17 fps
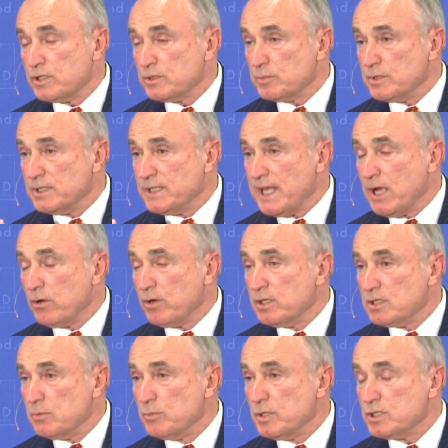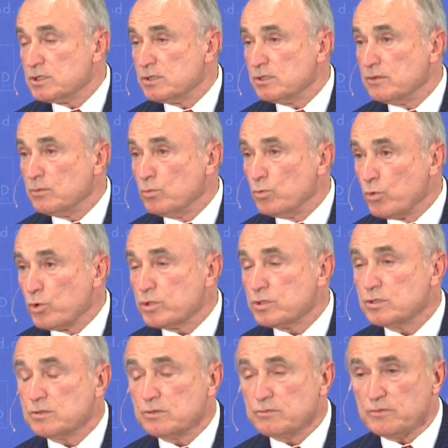It's been down in the midst of the
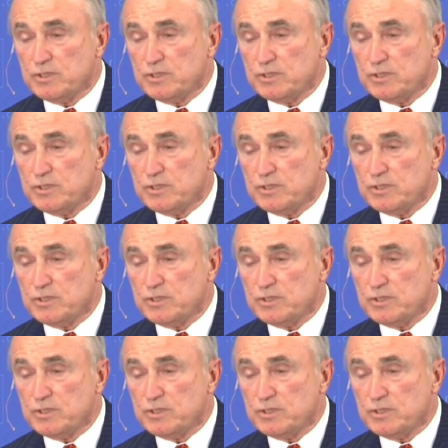worst